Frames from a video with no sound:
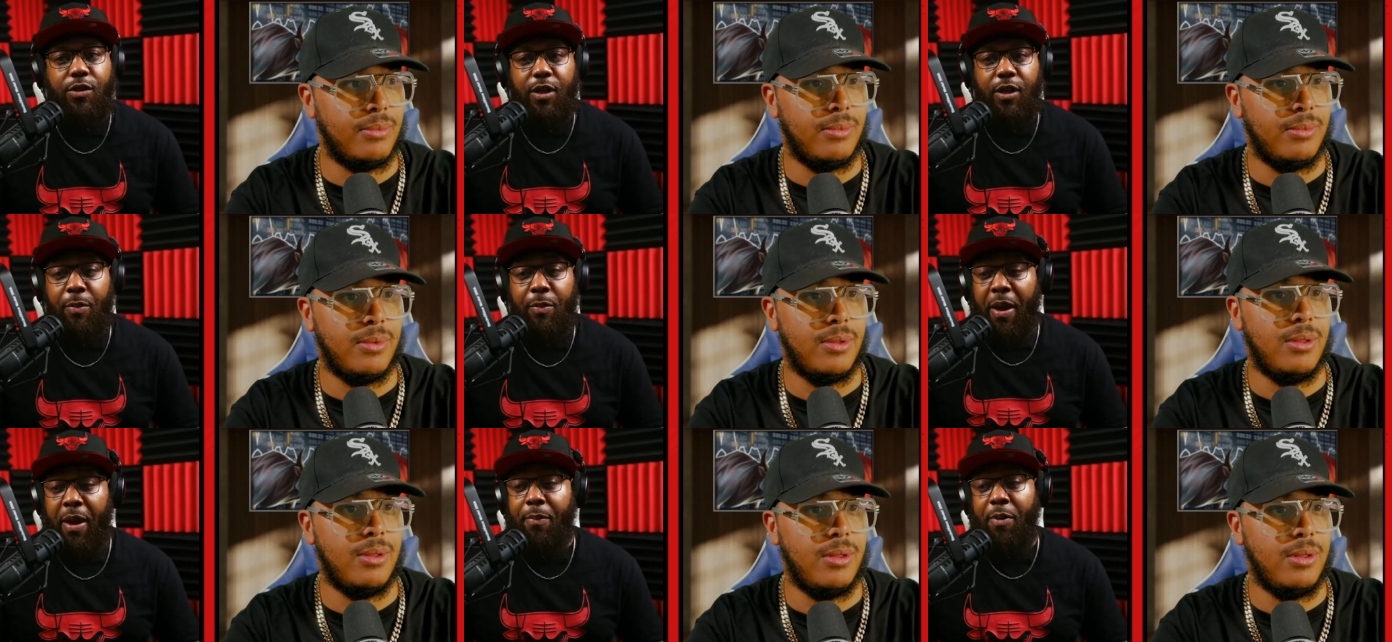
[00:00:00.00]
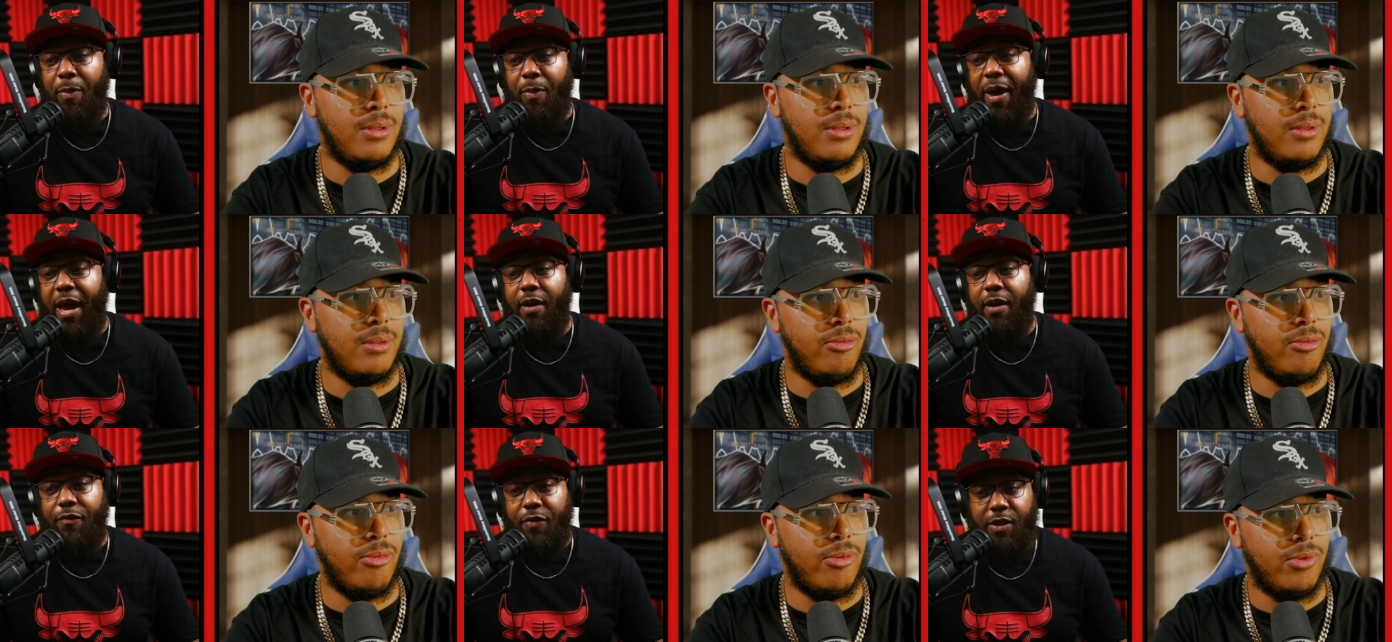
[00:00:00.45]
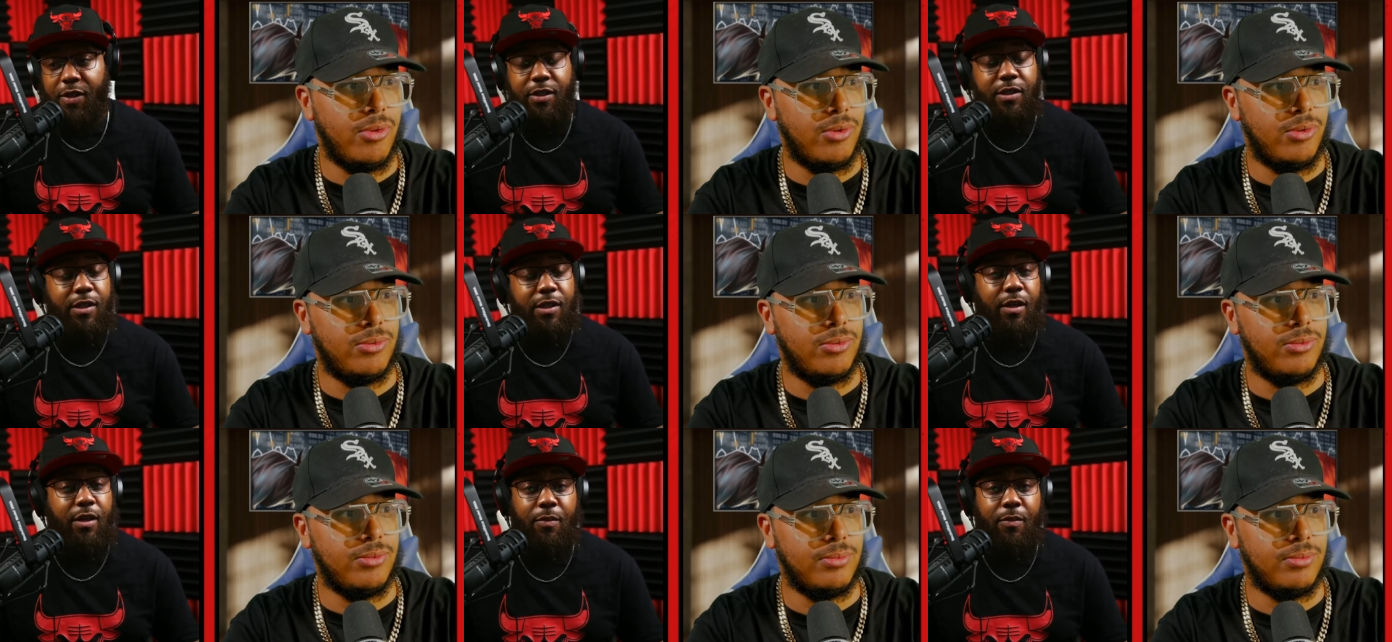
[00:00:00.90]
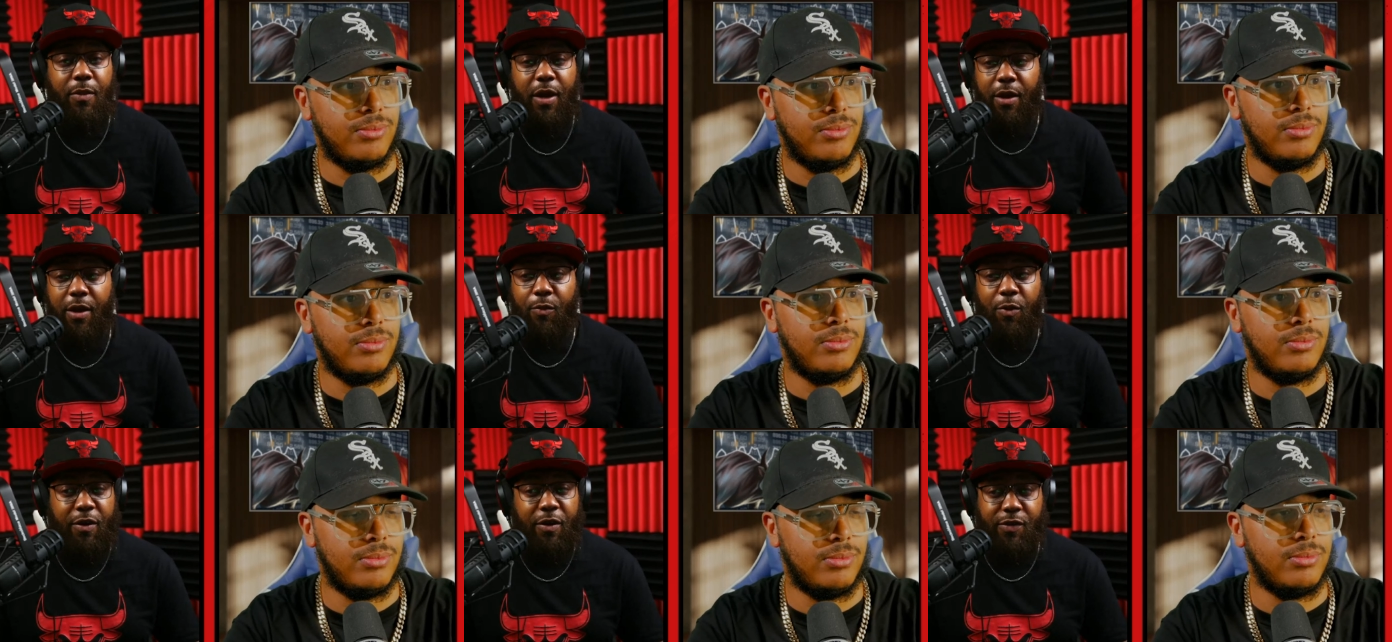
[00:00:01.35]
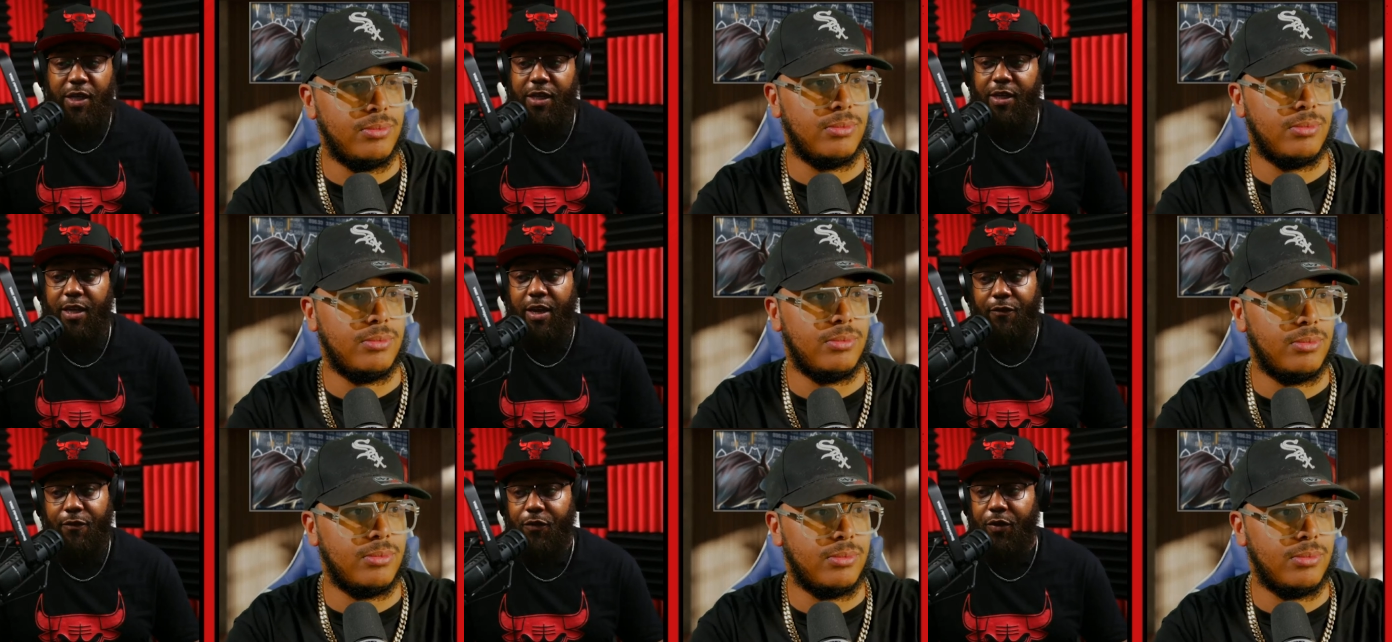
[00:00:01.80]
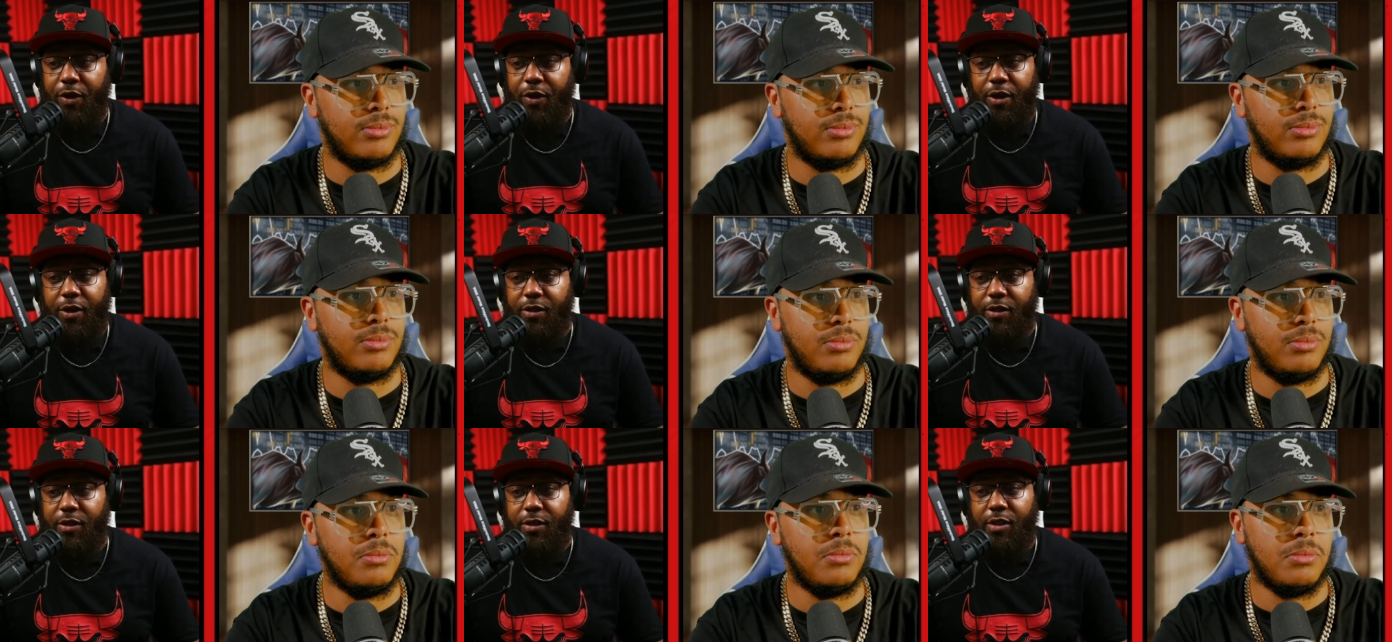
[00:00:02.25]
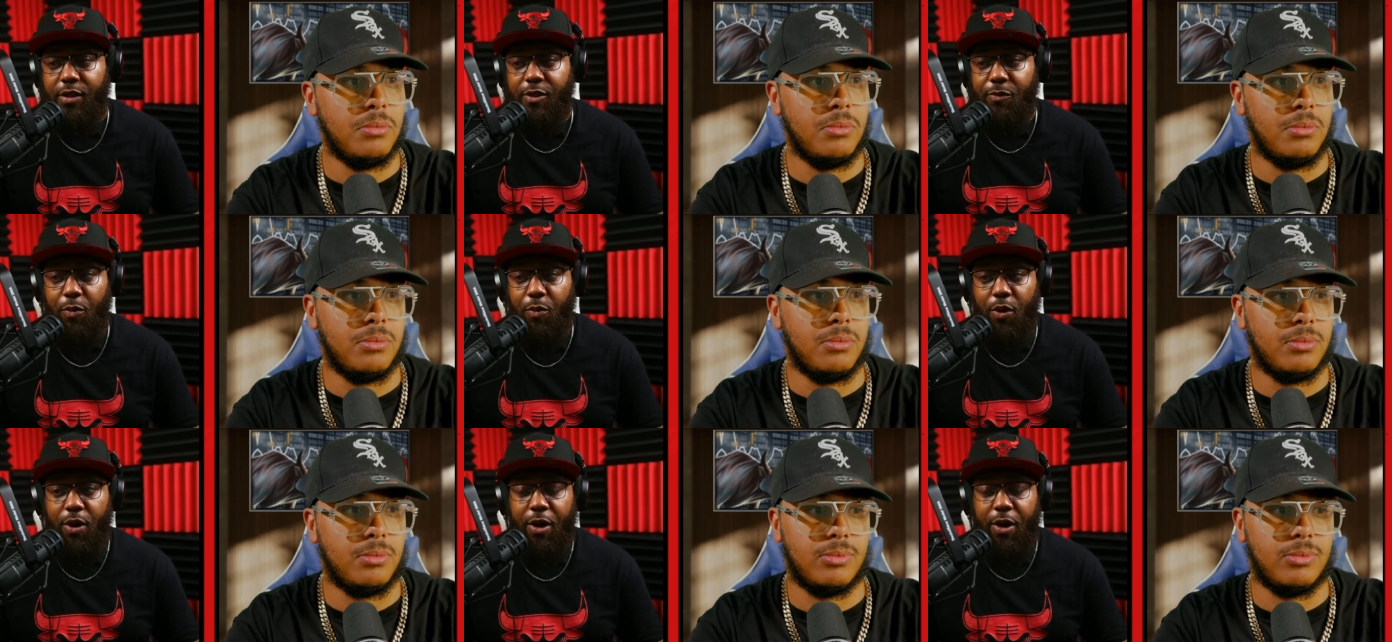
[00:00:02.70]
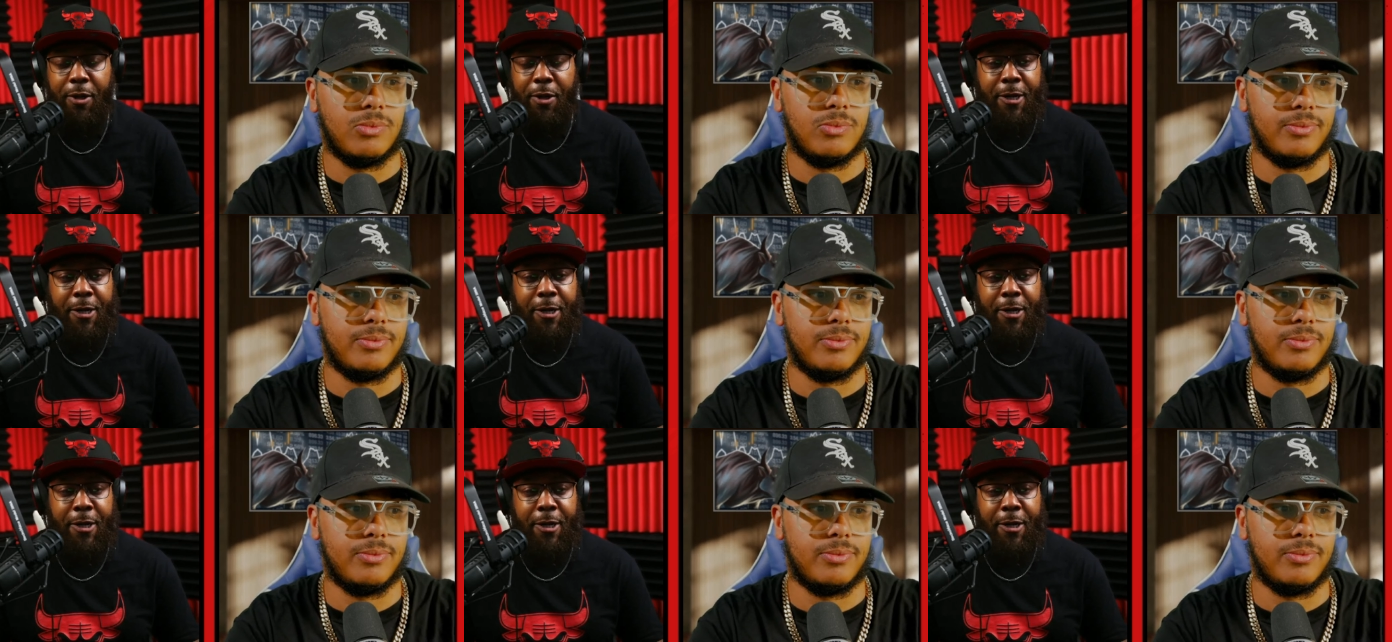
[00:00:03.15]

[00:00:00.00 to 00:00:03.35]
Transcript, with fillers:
Speaker 1: He may be bad for this team, and we said that for years at this point.